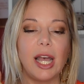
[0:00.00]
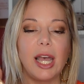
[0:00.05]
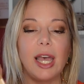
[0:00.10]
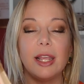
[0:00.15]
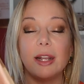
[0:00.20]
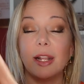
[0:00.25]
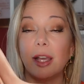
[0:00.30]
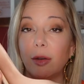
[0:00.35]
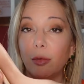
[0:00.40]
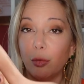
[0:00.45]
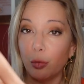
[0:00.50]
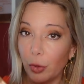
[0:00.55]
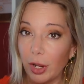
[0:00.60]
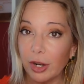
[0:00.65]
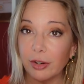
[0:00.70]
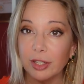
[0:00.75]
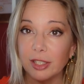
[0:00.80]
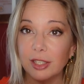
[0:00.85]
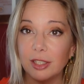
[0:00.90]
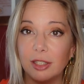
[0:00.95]
and I
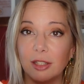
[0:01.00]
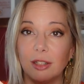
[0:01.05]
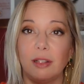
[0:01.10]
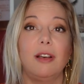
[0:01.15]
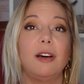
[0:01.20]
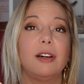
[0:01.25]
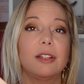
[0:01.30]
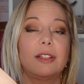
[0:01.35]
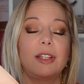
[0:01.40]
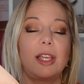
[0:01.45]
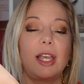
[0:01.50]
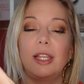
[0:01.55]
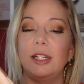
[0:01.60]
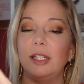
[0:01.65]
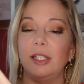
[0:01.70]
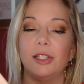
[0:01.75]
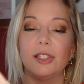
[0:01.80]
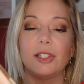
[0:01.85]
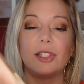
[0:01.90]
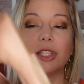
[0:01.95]
wear it a lot and
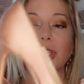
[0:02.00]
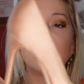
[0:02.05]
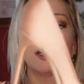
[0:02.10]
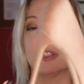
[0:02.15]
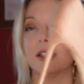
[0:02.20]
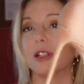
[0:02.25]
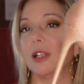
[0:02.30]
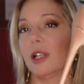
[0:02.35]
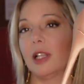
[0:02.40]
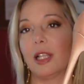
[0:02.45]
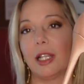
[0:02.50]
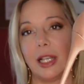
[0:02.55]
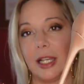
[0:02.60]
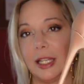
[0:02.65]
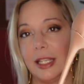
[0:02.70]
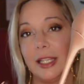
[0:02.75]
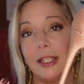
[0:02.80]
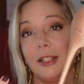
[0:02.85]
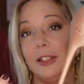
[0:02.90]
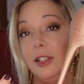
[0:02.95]
it's still
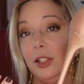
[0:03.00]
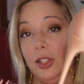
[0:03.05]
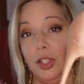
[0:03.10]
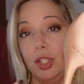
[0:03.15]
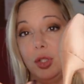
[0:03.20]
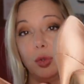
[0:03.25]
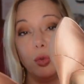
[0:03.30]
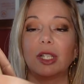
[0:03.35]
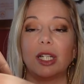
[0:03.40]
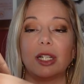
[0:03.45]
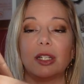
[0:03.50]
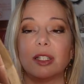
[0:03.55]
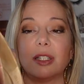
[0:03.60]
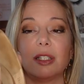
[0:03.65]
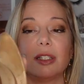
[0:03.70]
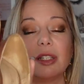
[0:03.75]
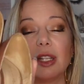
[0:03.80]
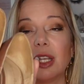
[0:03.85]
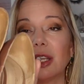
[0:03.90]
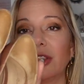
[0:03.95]
like new there's
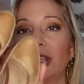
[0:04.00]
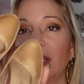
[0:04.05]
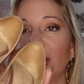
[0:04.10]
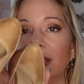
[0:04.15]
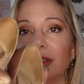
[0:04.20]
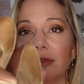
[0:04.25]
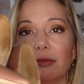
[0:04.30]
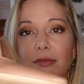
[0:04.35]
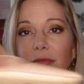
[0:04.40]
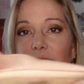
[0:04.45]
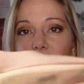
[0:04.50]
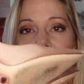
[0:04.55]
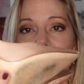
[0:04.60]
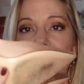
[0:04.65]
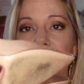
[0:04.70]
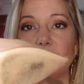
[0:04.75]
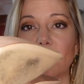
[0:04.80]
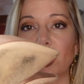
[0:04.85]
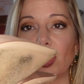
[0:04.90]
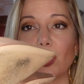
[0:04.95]
nothing
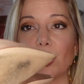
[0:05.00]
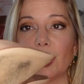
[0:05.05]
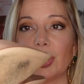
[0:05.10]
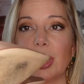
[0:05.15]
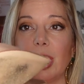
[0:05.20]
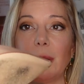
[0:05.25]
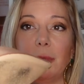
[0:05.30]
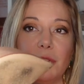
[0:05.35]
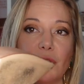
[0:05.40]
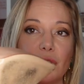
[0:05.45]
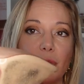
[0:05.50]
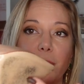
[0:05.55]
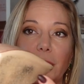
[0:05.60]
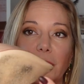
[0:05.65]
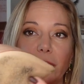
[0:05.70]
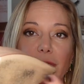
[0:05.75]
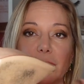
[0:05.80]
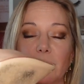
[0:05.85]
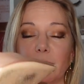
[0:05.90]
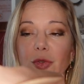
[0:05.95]
that shows damage
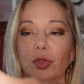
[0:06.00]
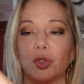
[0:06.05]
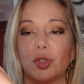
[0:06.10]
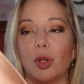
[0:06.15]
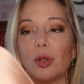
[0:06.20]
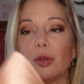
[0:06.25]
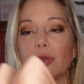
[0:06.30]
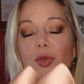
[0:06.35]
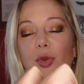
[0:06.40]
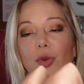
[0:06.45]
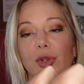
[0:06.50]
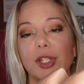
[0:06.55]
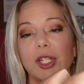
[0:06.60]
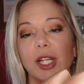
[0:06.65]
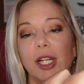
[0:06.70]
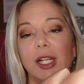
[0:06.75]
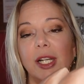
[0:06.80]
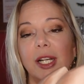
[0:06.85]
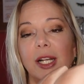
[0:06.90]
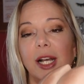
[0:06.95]
apart from the sole of course
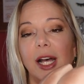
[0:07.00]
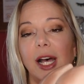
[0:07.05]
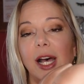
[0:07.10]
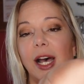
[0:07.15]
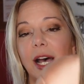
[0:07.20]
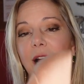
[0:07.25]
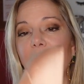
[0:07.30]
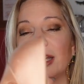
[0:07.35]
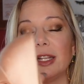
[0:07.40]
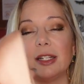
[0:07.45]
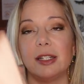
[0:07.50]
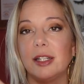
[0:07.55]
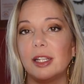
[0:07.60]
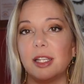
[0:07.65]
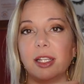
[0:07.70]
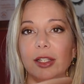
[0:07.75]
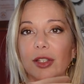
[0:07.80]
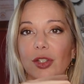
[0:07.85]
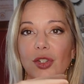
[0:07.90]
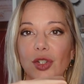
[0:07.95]
and
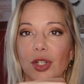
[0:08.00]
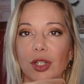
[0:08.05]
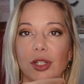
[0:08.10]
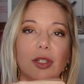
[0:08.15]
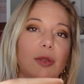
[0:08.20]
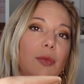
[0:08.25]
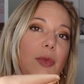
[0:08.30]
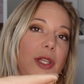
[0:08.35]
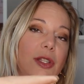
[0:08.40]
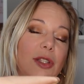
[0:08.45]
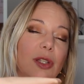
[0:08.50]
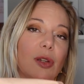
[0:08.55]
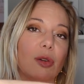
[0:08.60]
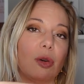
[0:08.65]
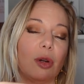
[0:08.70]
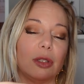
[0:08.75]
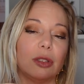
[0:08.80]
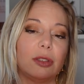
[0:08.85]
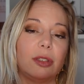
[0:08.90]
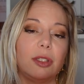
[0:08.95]
it's just amazing
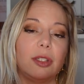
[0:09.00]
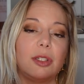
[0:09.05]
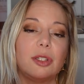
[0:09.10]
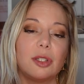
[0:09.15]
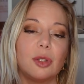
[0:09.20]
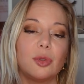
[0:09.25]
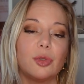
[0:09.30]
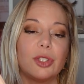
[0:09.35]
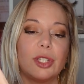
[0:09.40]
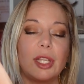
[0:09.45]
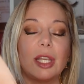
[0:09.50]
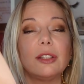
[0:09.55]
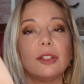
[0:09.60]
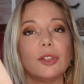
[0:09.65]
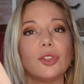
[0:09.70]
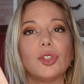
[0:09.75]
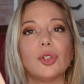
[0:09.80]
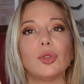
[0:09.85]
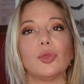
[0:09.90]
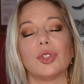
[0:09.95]
quality so
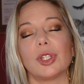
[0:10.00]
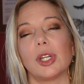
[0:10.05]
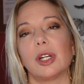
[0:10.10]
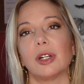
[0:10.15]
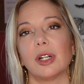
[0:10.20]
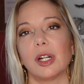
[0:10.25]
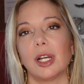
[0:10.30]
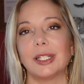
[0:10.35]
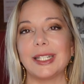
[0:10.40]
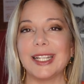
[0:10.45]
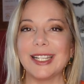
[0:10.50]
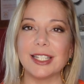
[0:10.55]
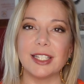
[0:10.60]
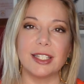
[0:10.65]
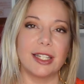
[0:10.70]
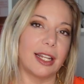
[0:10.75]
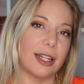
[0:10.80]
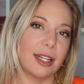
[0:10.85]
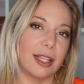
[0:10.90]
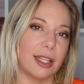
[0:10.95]
satin shoes are not as
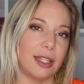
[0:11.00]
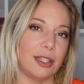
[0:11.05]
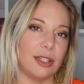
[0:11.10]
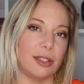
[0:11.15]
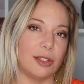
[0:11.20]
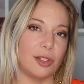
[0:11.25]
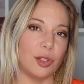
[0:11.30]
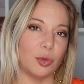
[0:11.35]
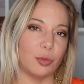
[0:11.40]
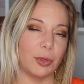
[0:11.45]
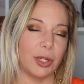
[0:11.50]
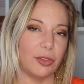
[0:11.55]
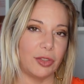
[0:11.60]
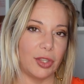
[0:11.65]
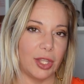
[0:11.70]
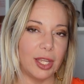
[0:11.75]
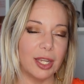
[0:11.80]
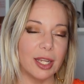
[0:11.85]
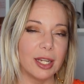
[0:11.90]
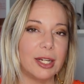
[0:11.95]
delicate as you might
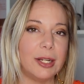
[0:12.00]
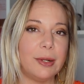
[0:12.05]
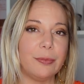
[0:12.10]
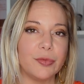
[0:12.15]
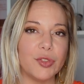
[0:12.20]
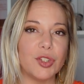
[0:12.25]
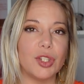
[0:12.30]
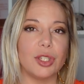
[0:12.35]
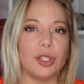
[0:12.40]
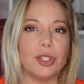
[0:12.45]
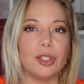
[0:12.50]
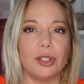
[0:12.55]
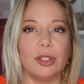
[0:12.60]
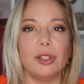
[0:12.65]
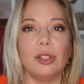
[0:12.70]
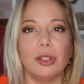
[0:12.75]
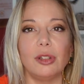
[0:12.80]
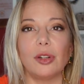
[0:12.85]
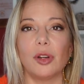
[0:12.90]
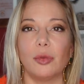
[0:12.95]
think just
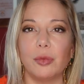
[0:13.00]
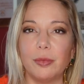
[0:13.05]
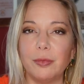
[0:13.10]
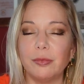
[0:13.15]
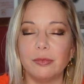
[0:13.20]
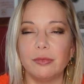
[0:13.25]
you know